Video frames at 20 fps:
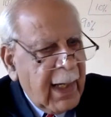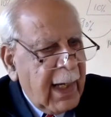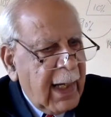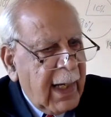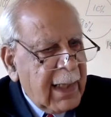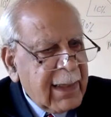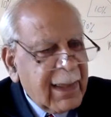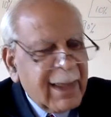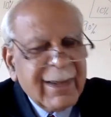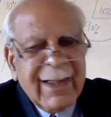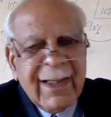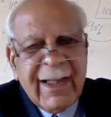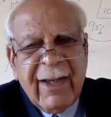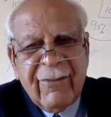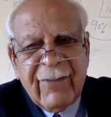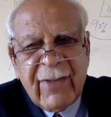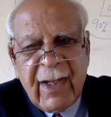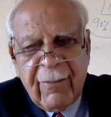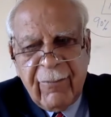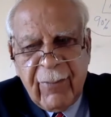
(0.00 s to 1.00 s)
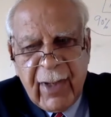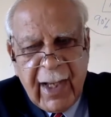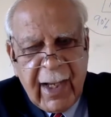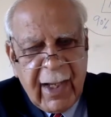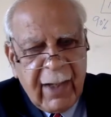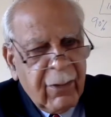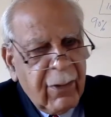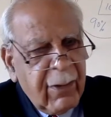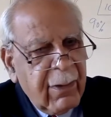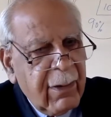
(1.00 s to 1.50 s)
I'll just leave that
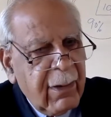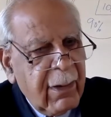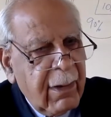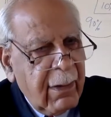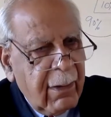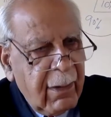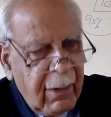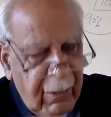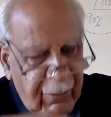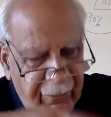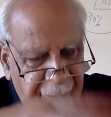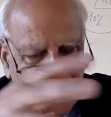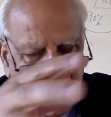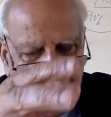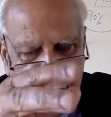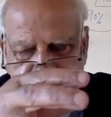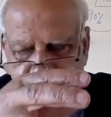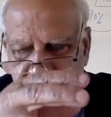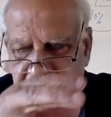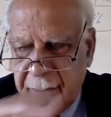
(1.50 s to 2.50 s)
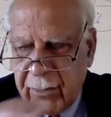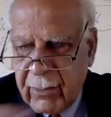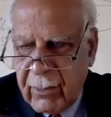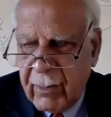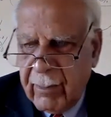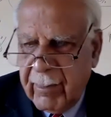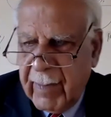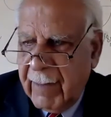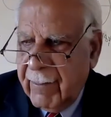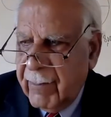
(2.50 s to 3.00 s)
behind for you to
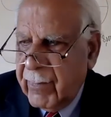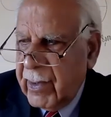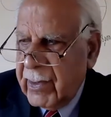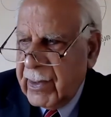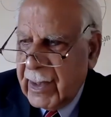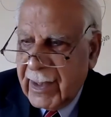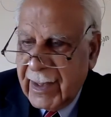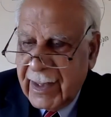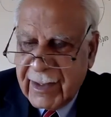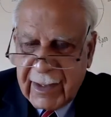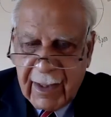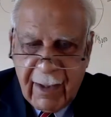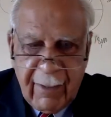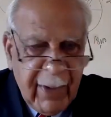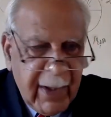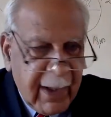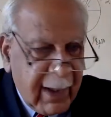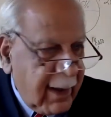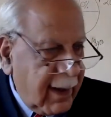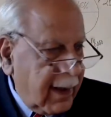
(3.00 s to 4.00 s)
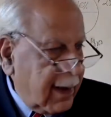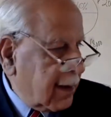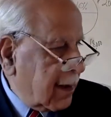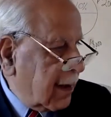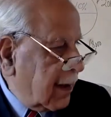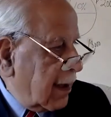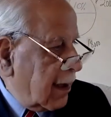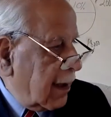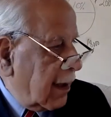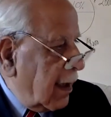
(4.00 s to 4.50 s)
remember that it's coming.
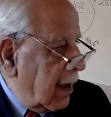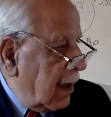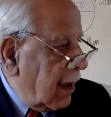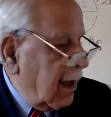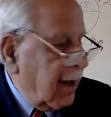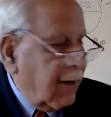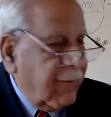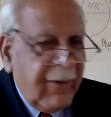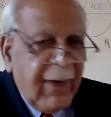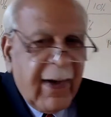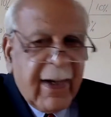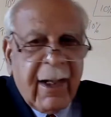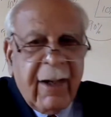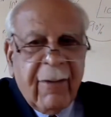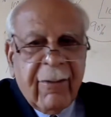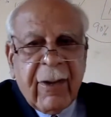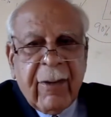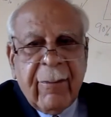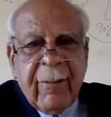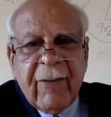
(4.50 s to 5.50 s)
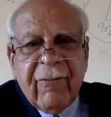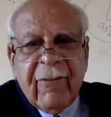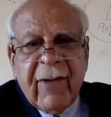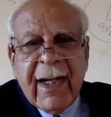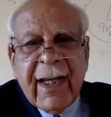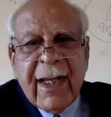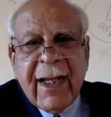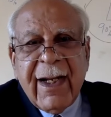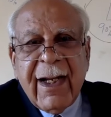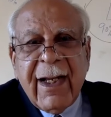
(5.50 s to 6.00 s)
In fact, it'll be
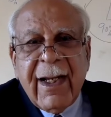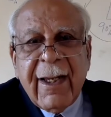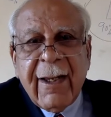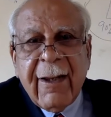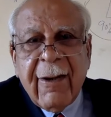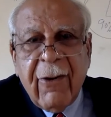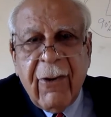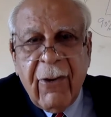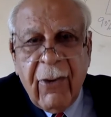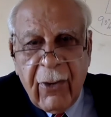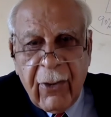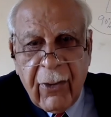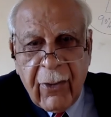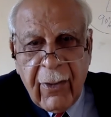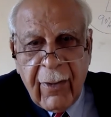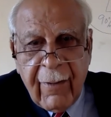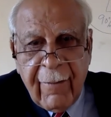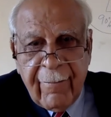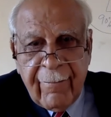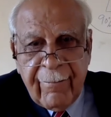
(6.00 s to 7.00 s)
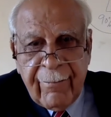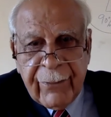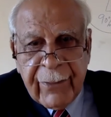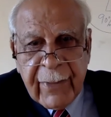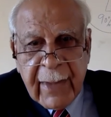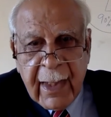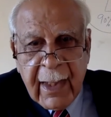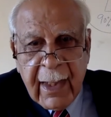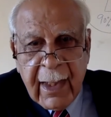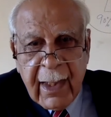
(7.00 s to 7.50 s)
very early on
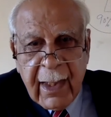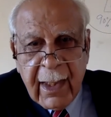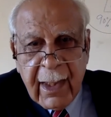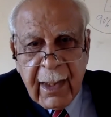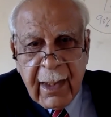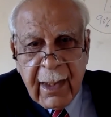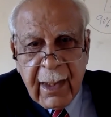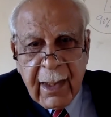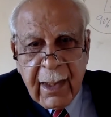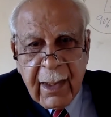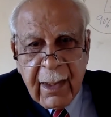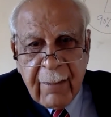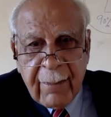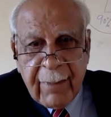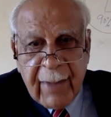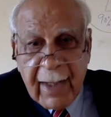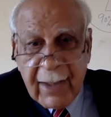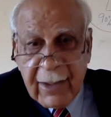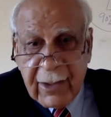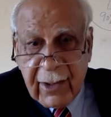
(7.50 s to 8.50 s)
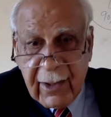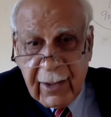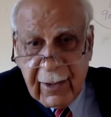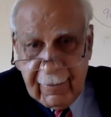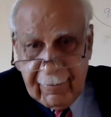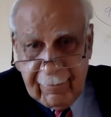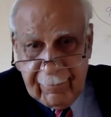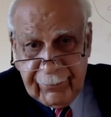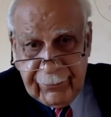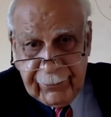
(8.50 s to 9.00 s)
in part
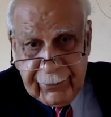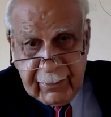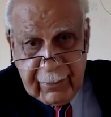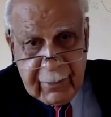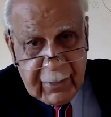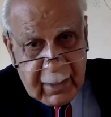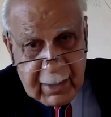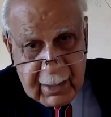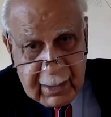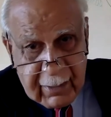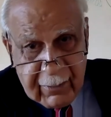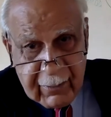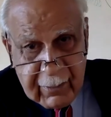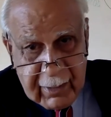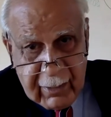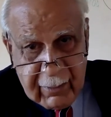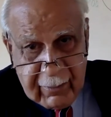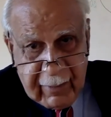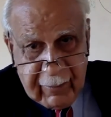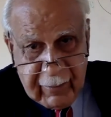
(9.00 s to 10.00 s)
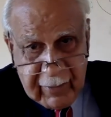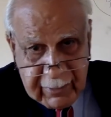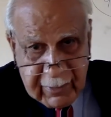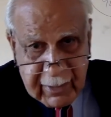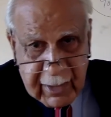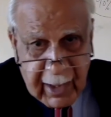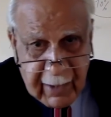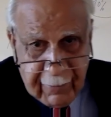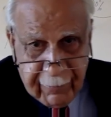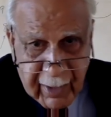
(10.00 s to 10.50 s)
3. When we
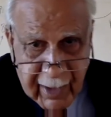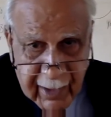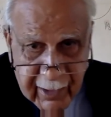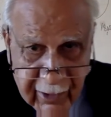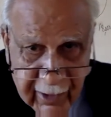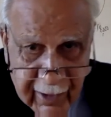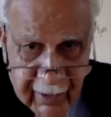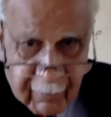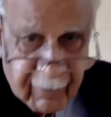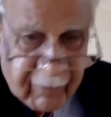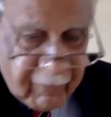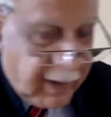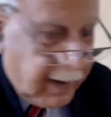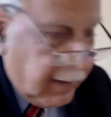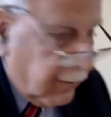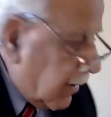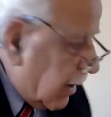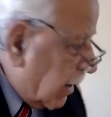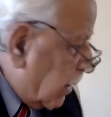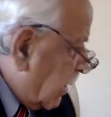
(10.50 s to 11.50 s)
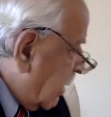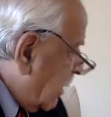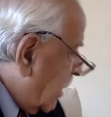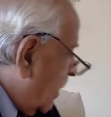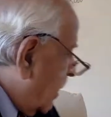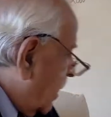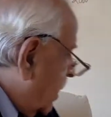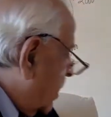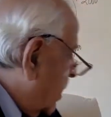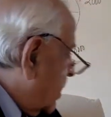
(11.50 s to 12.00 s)
start part 3, it'll be
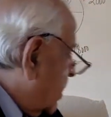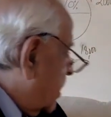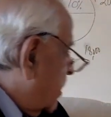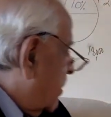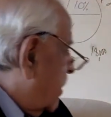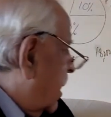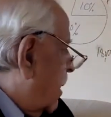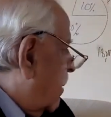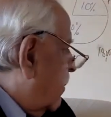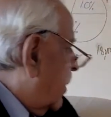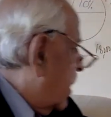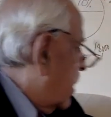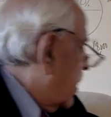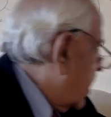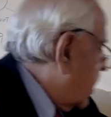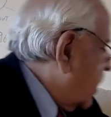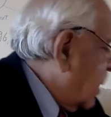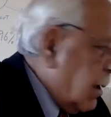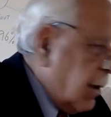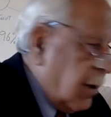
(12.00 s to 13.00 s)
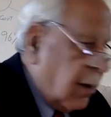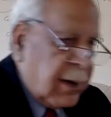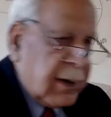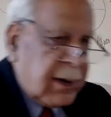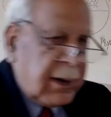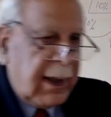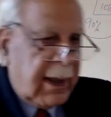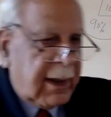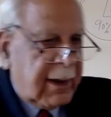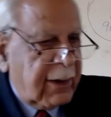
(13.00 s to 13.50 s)
it'll be in the early on
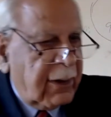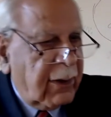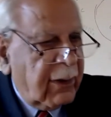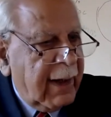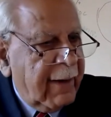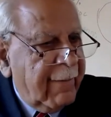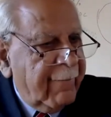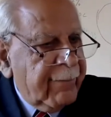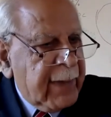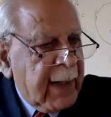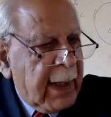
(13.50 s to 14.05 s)
stages, okay?